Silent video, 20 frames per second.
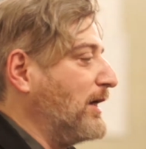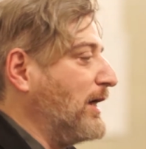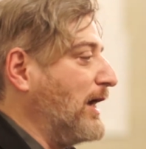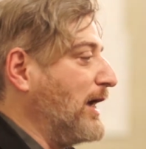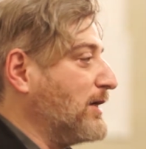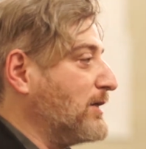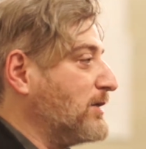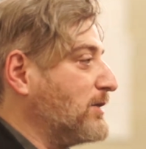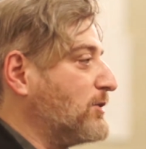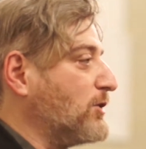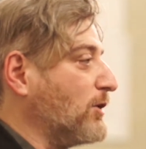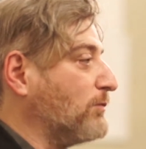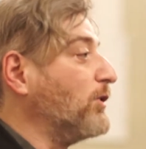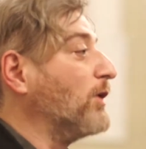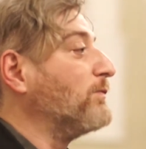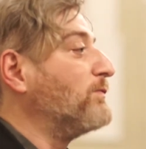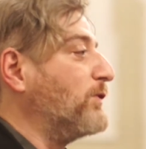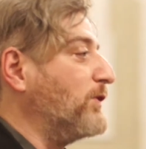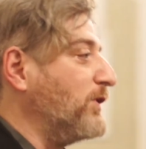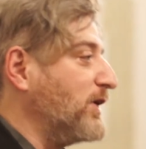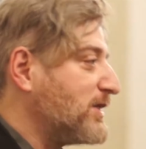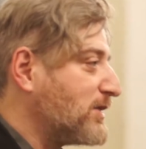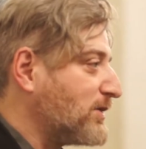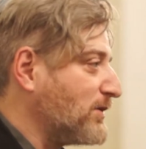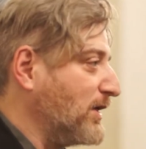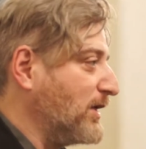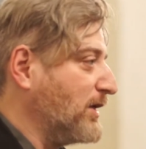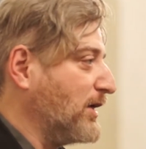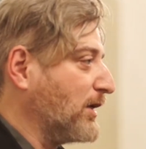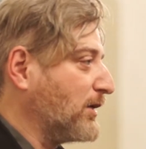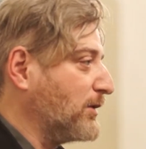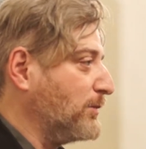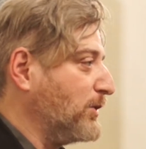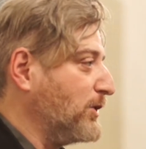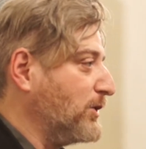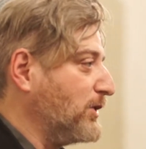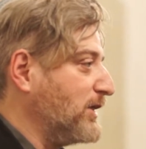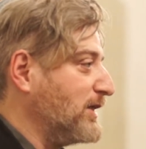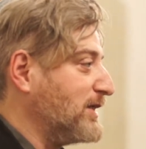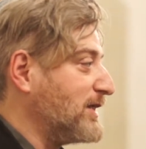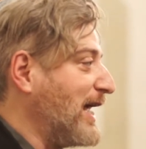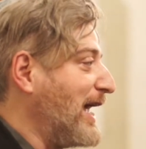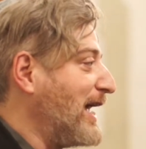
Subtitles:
and of love for Israel in our communities,